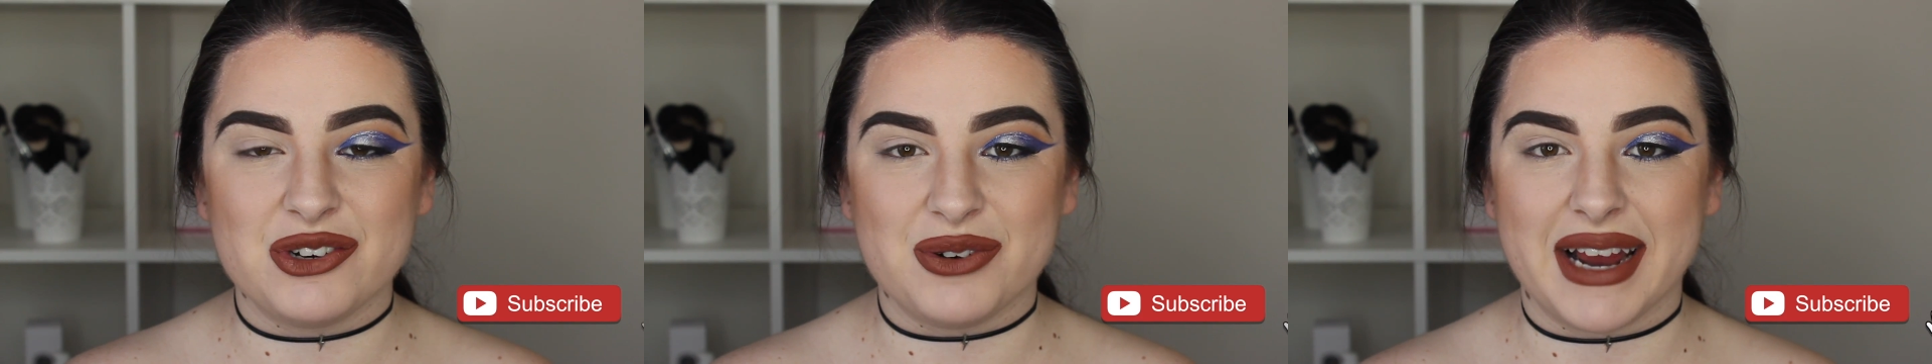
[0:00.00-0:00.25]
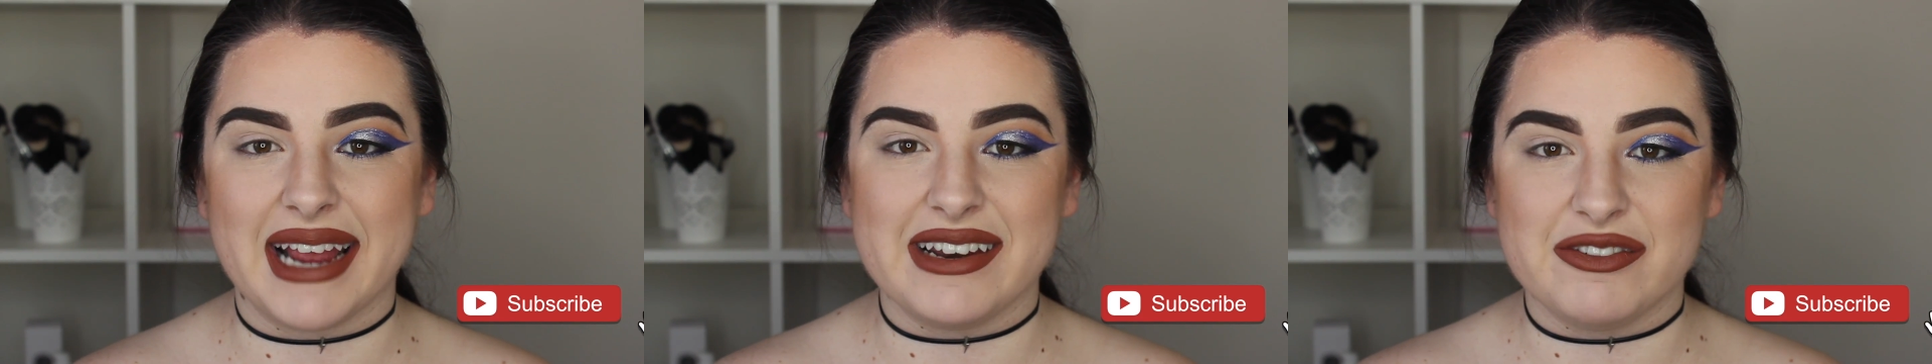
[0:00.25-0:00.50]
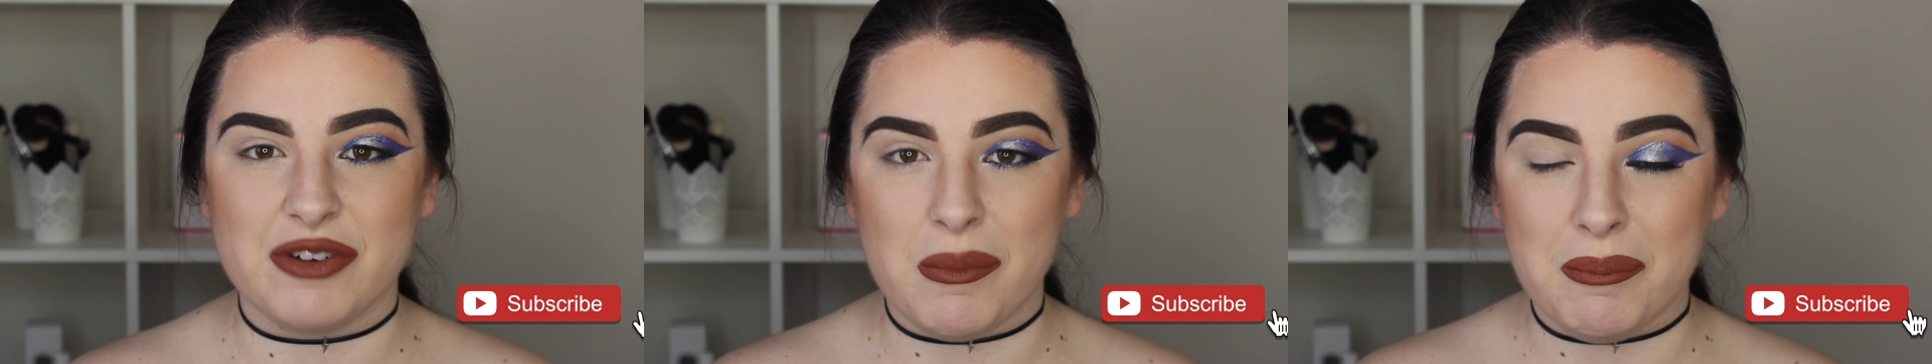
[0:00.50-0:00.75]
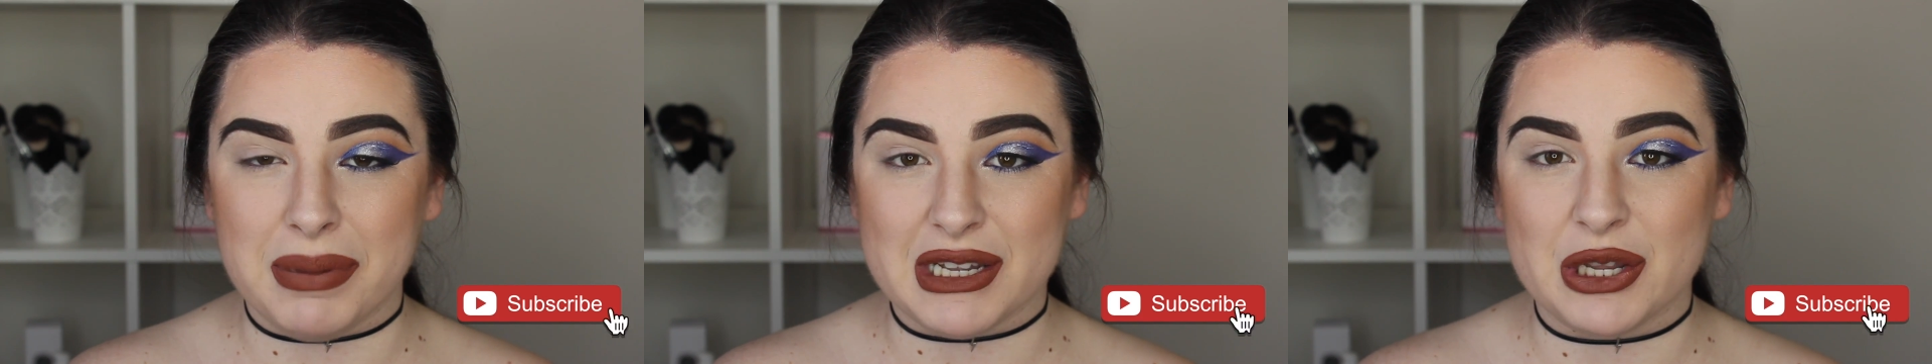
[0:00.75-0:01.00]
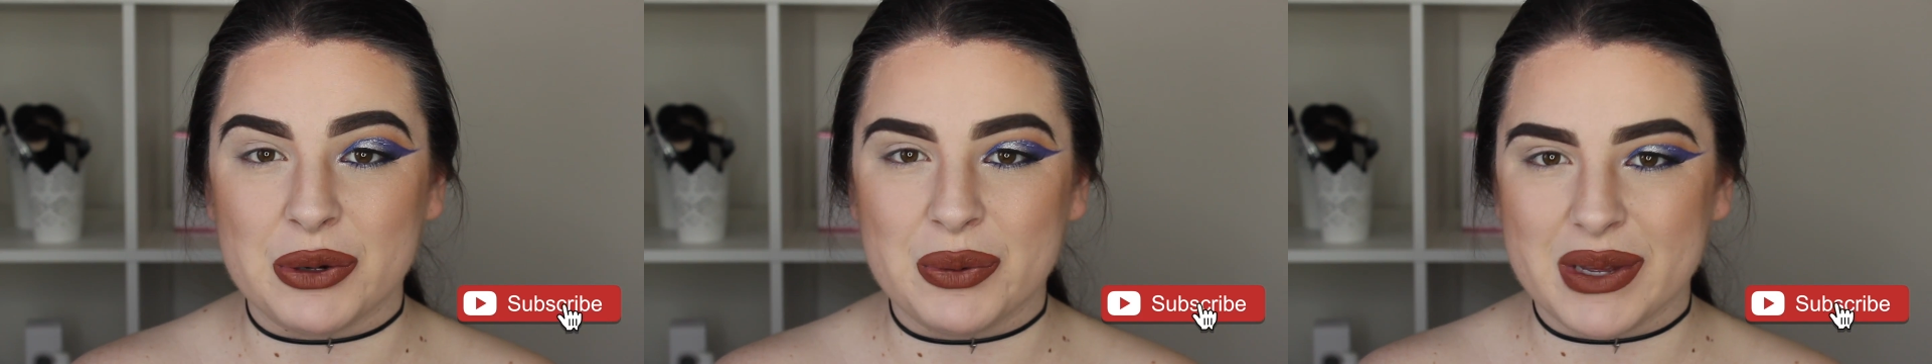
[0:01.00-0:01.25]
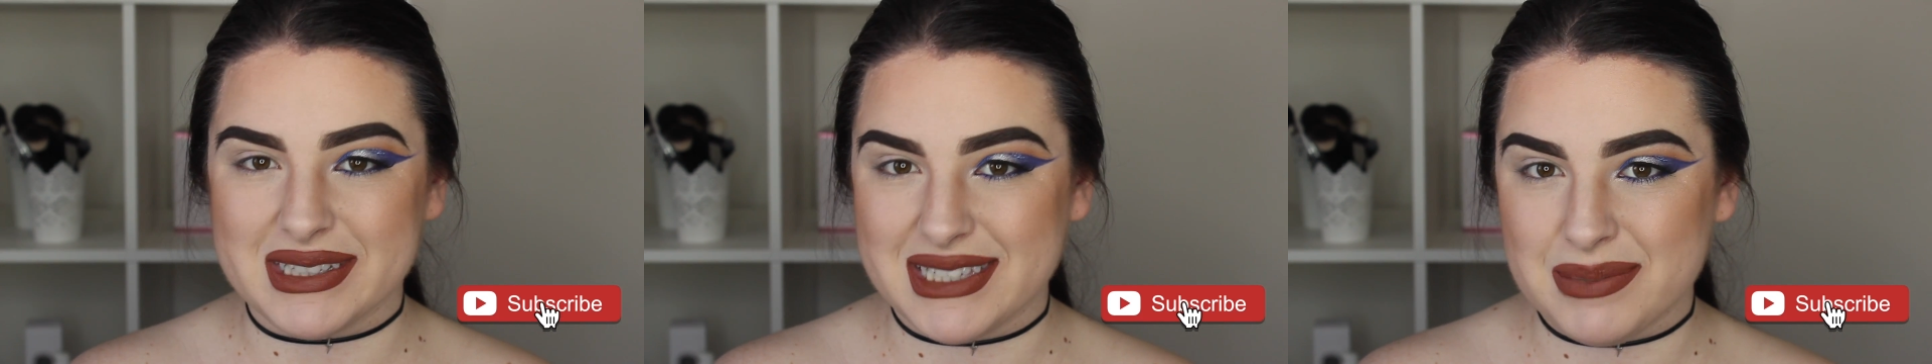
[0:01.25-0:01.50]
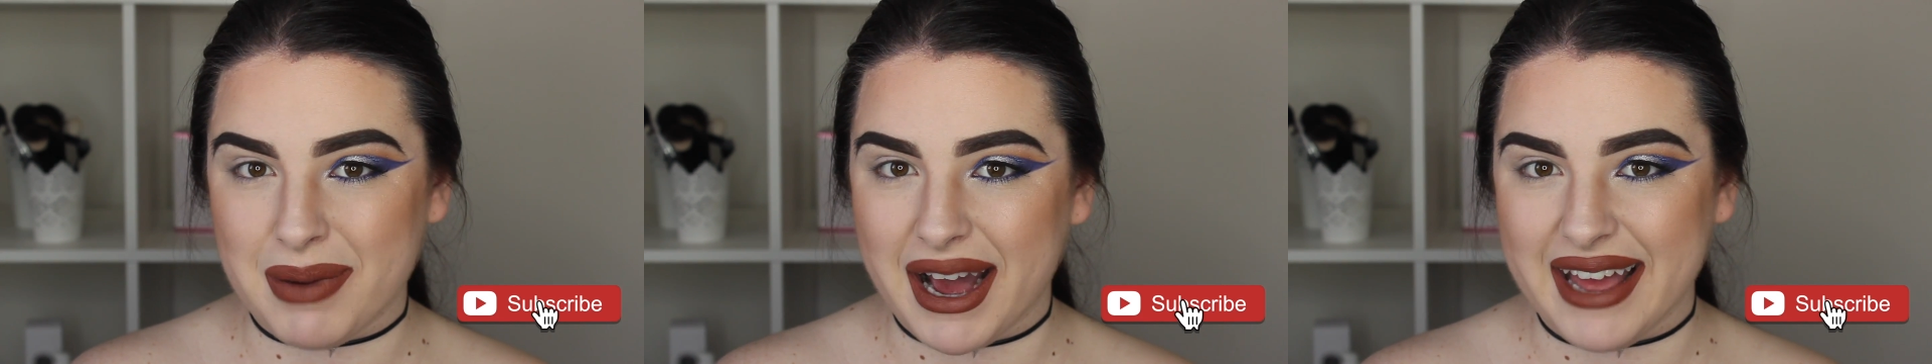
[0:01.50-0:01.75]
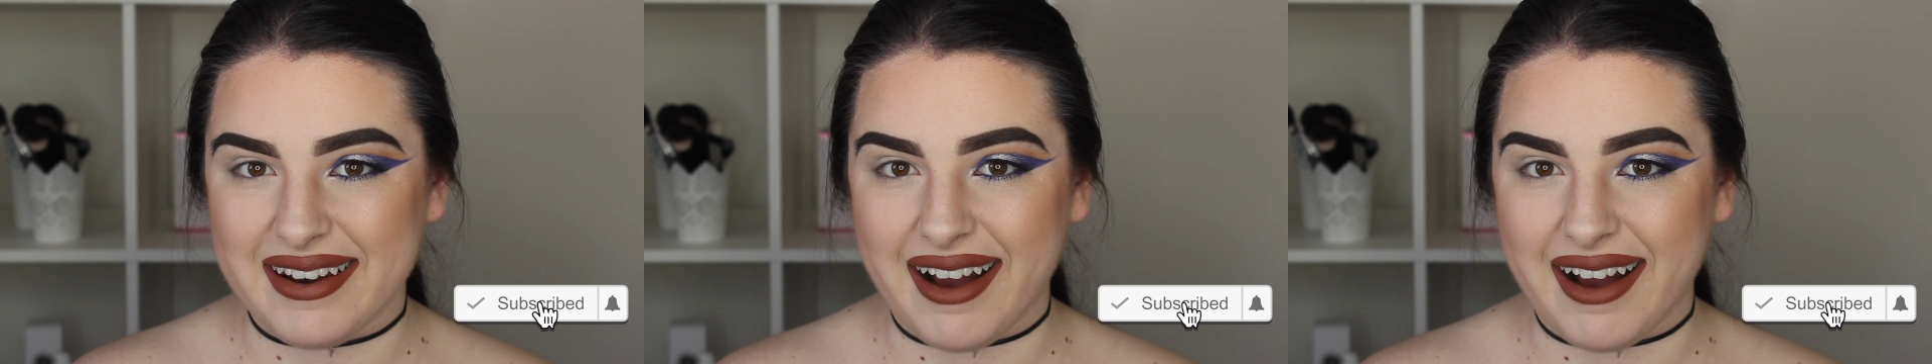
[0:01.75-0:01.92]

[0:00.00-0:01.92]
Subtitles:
creative, blue inspired